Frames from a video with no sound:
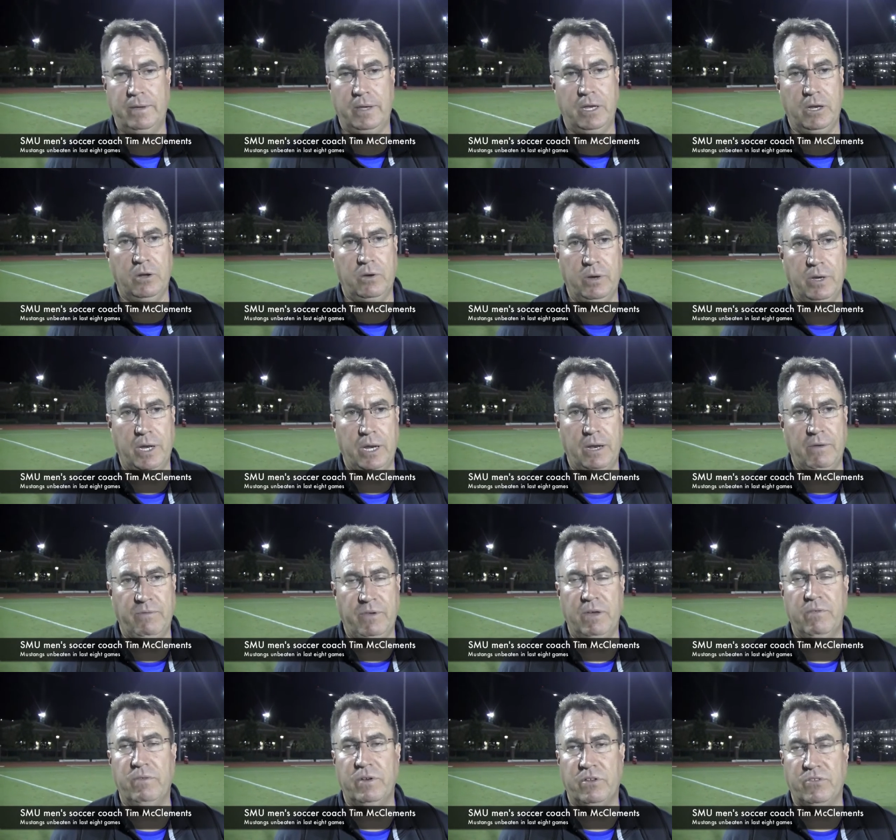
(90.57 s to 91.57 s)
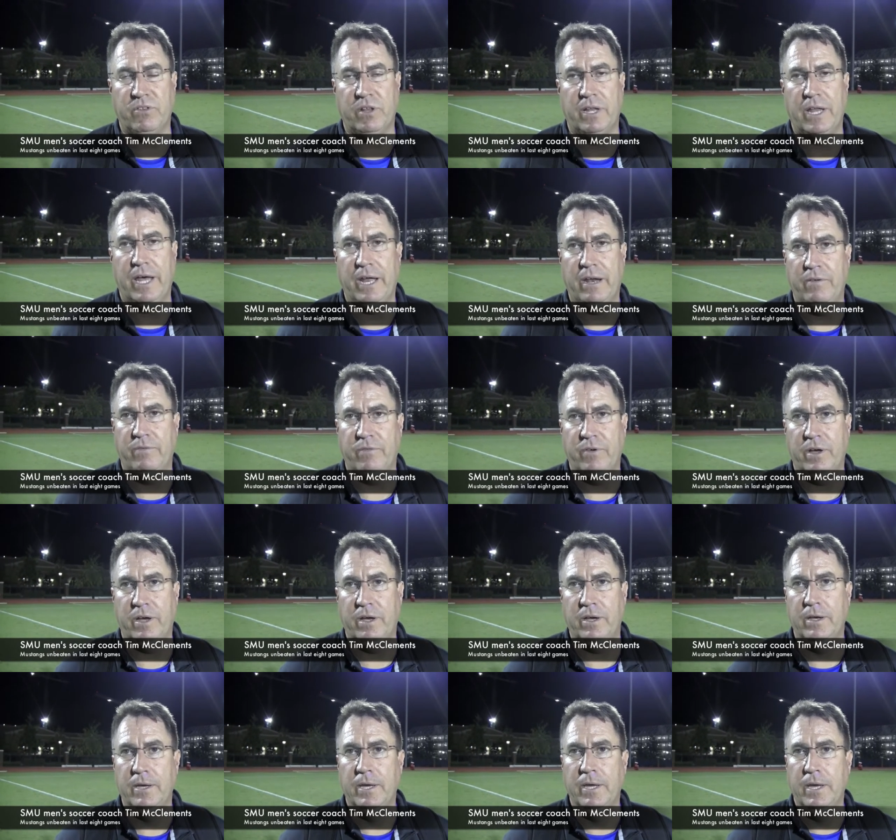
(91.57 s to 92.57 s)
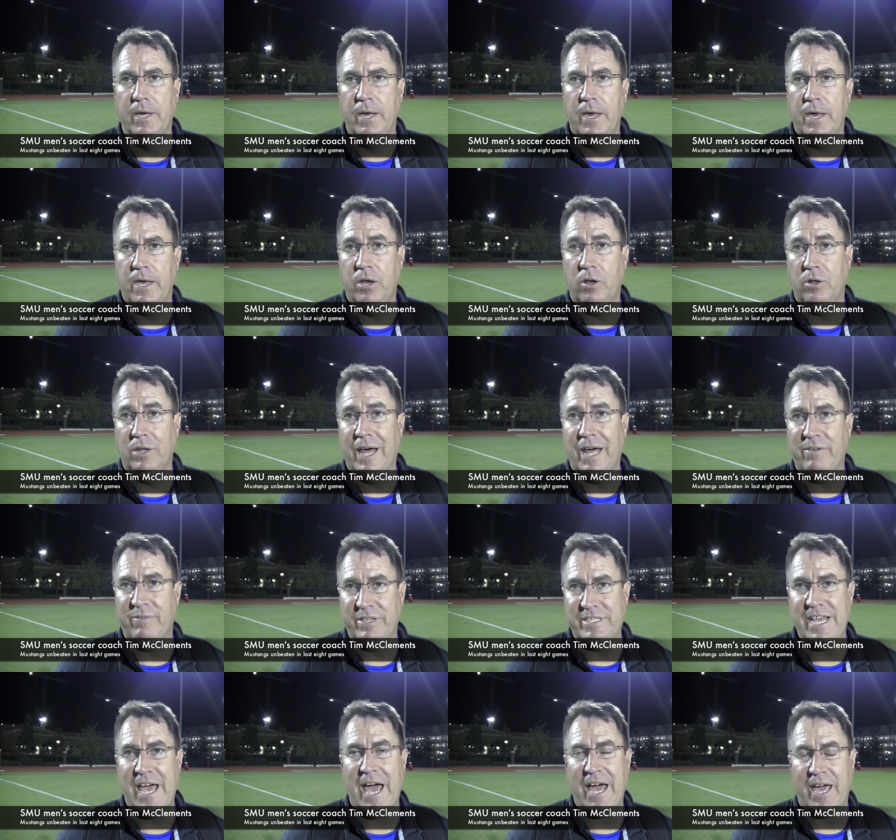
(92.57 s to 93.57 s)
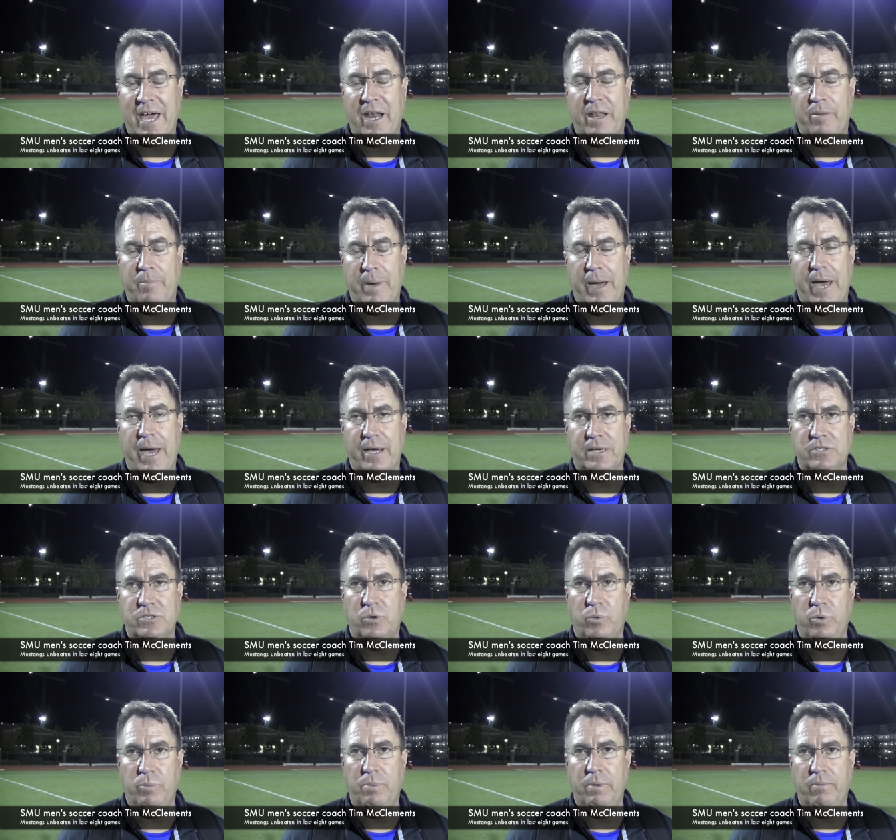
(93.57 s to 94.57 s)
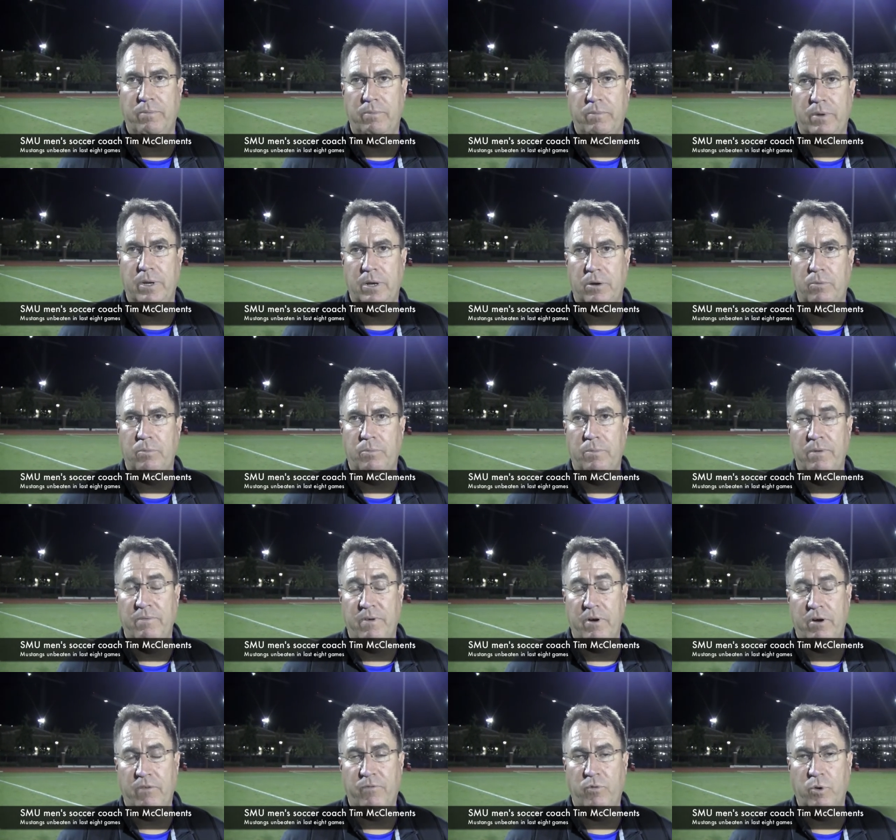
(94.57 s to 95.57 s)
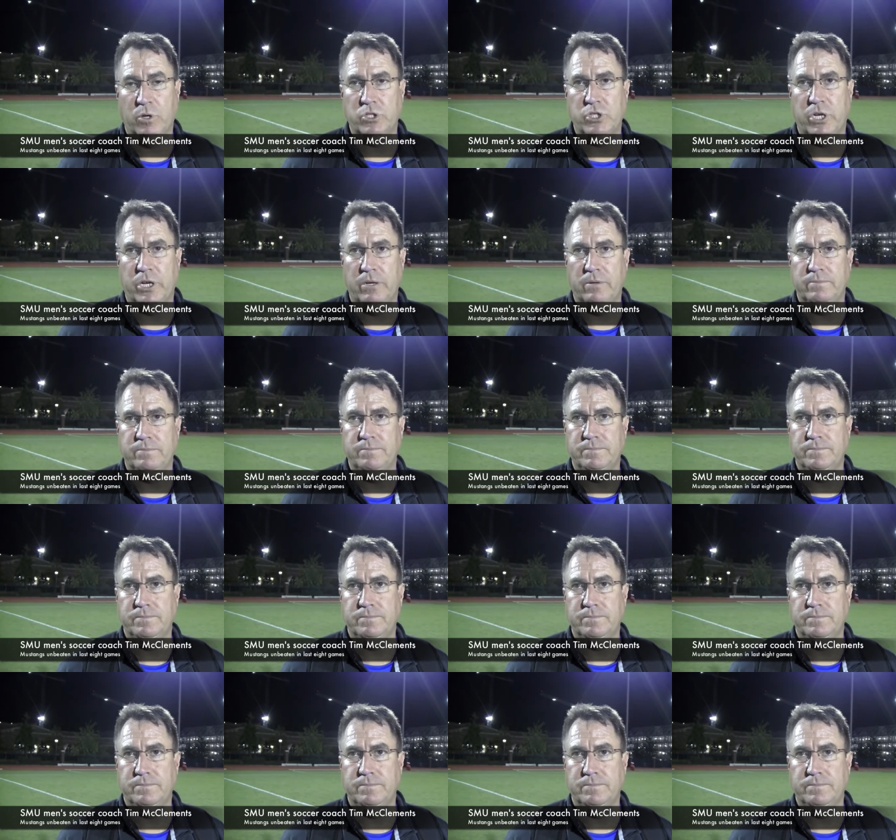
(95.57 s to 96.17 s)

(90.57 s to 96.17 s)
you know, and, and, have given us a lot of, uh, you know, a lot of attack out of the back. So we've been, you know, been very fortunate.